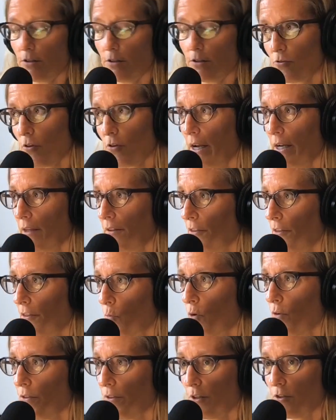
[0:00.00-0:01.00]
try to
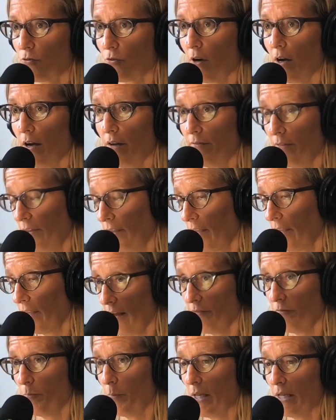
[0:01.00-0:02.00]
thwart the drive, and they
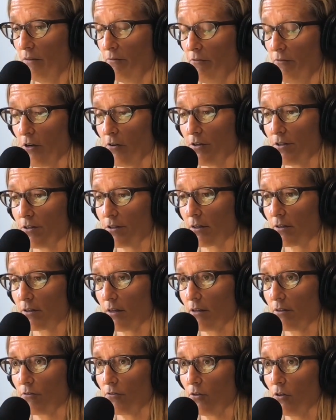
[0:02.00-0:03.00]
have been very
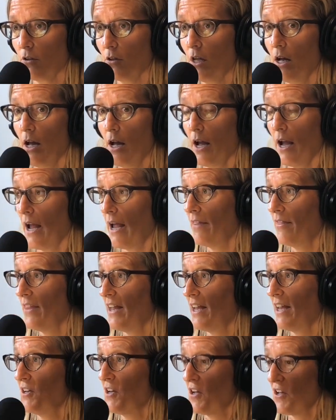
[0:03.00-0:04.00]
successful. And
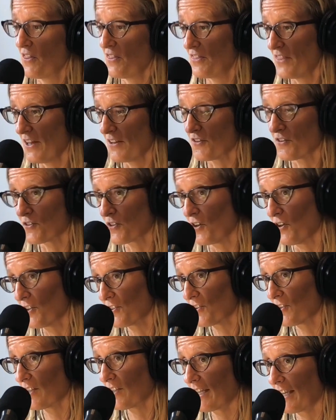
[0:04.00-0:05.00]
then there's
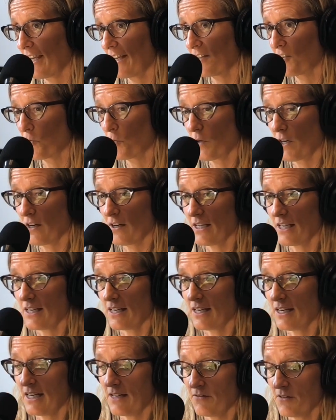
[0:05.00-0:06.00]
also the case where
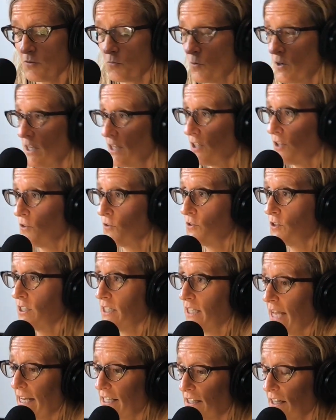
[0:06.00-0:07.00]
even when a
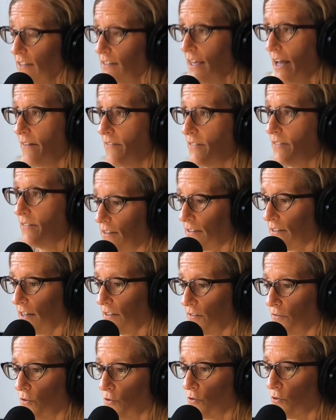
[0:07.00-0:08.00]
union does have a
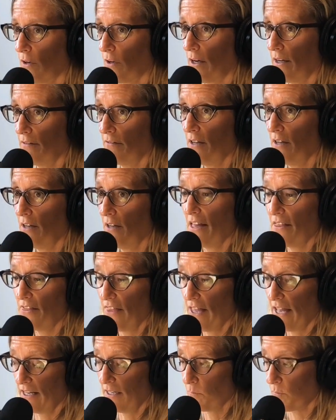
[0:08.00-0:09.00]
successful drive,
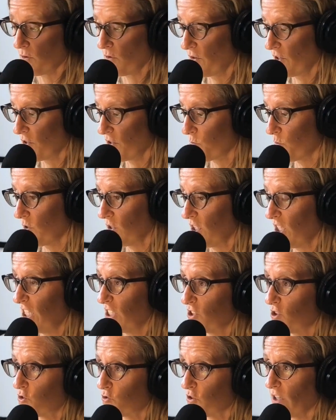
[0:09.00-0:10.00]
then employers will
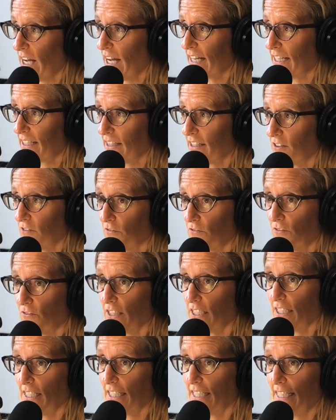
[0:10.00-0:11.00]
drag their
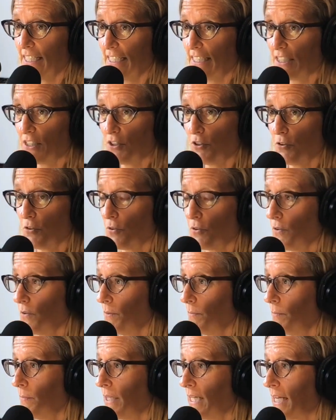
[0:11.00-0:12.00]
feet into
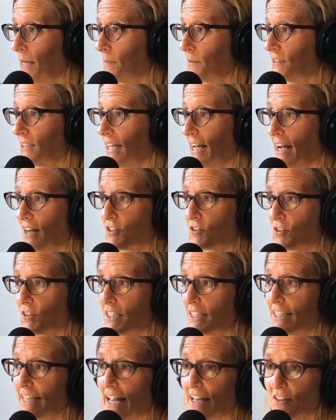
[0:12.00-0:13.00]
being able to
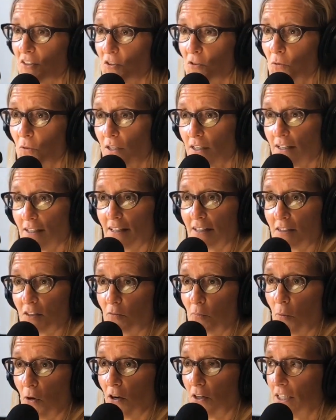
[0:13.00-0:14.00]
actually get to a
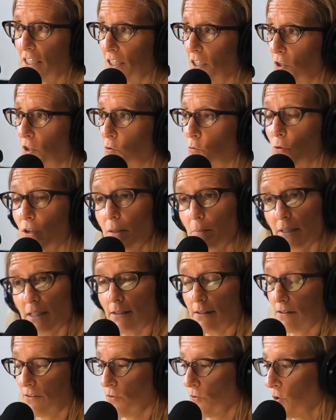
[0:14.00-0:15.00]
collective bargaining
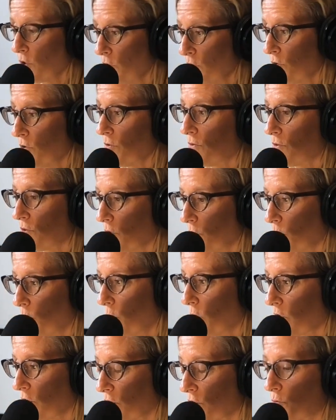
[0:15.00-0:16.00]
agreement, so
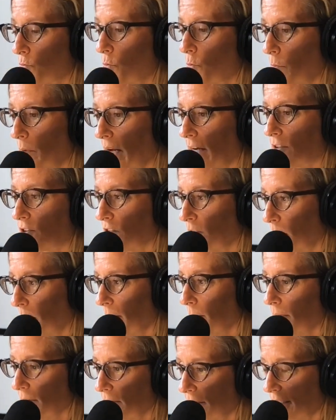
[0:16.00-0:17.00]
workers will actually
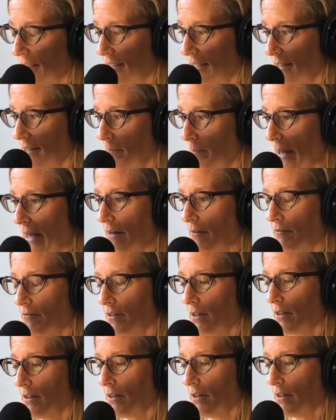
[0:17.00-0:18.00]
be able to see the
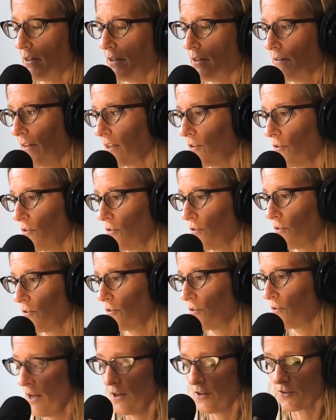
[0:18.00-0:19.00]
benefit of that union.
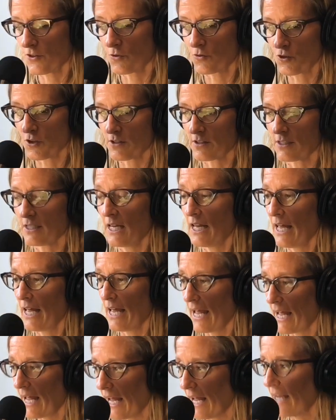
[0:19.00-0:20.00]
So just
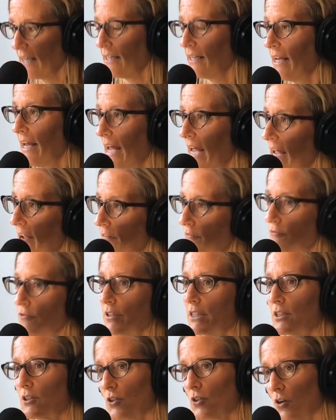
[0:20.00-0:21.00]
at
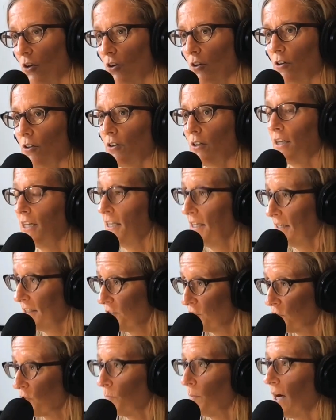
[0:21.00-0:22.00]
every turn,
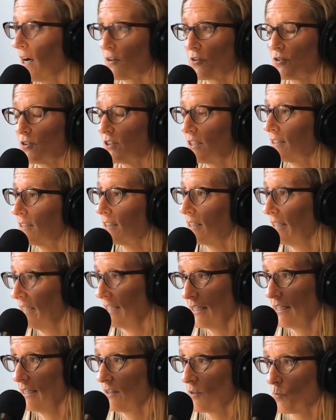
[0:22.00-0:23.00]
democracy is
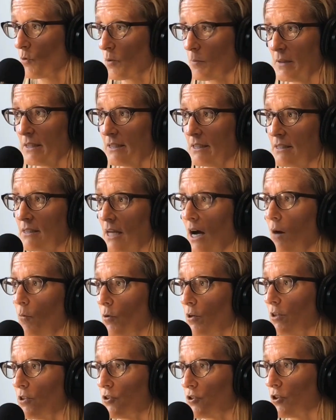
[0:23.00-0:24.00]
in the workplace is not
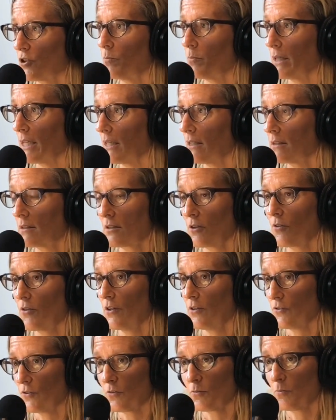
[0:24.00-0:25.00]
where it should be. So
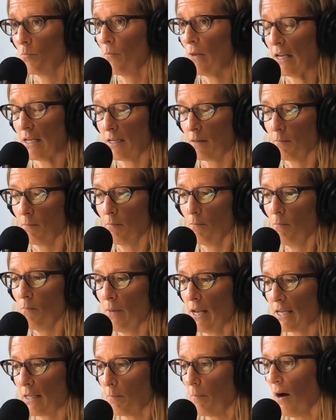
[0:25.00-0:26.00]
there's many,
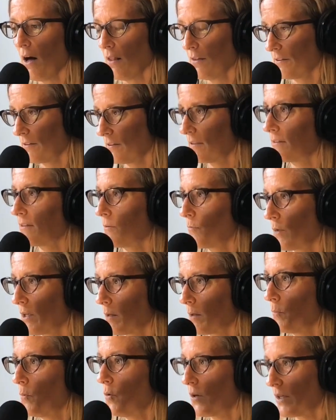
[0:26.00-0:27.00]
many policies that we
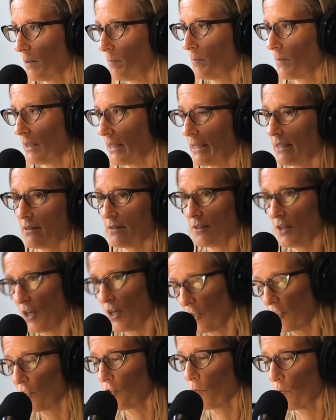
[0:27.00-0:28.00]
could put in place
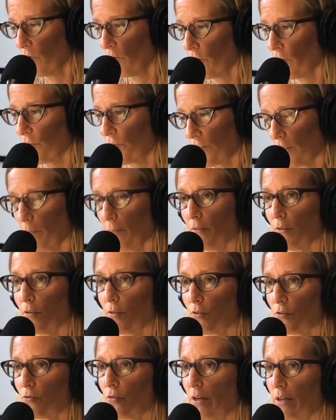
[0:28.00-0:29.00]
to reverse some of
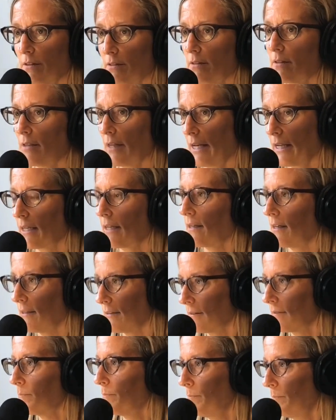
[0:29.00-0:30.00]
those trends and get
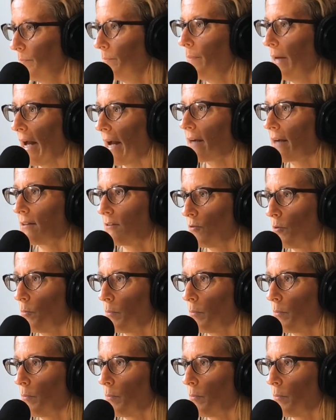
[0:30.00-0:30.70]
us back to